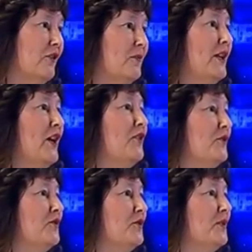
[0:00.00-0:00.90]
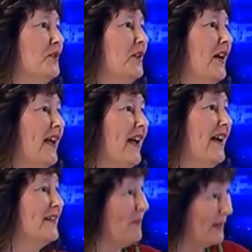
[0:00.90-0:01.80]
normally goes to
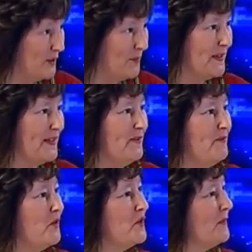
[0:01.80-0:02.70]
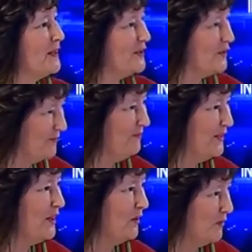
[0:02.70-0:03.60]
a Spanish person or a Spanish,
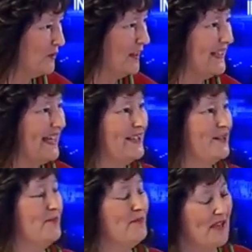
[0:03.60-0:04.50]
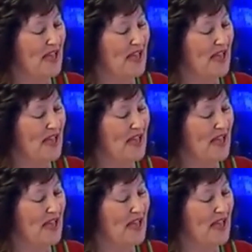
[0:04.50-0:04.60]
organisation.